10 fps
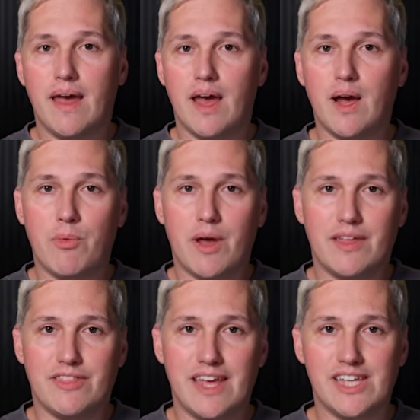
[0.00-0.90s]
A real
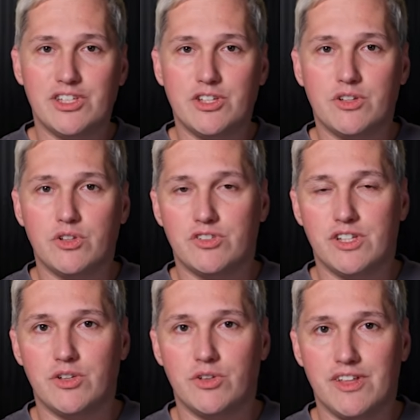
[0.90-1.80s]
estate agent
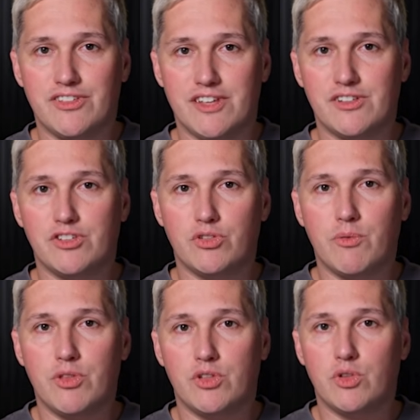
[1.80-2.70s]
using your listing
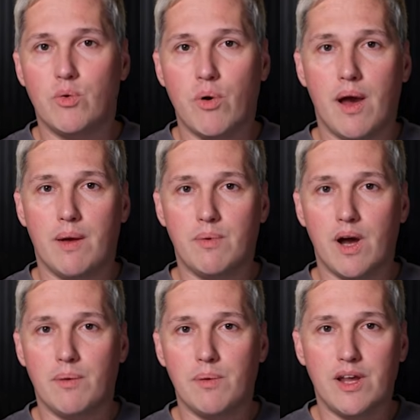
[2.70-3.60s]
description tool
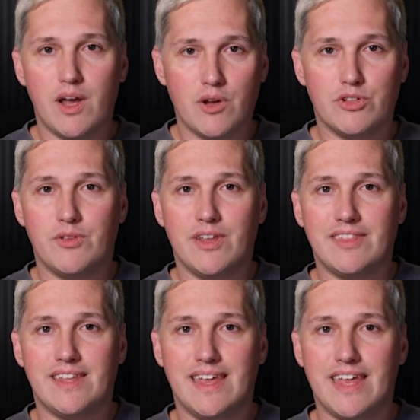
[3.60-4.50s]
probably also
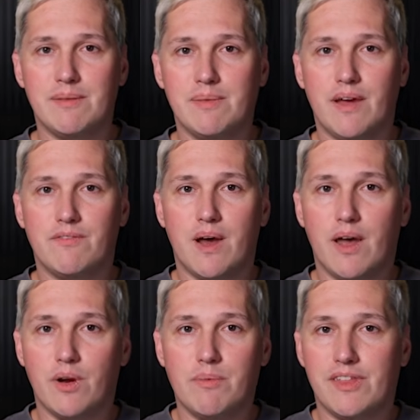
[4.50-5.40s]
needs an email
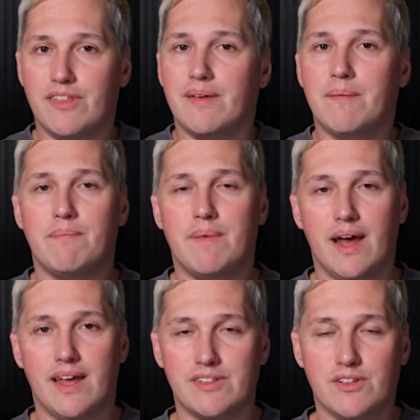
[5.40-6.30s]
follow up system.
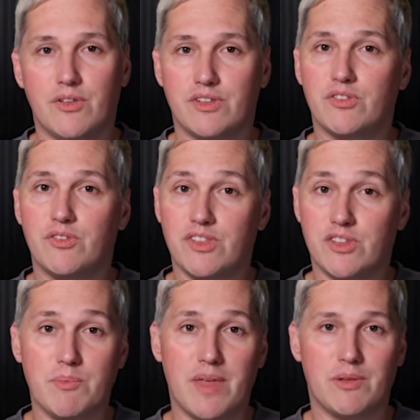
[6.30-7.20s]
A consultant using
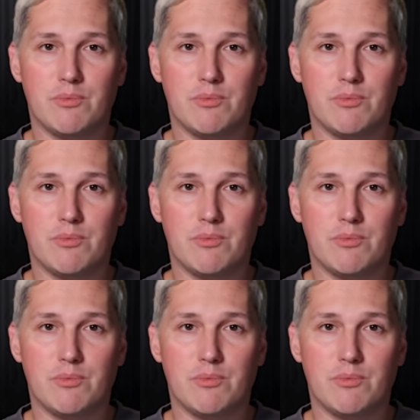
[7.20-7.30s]
your meeting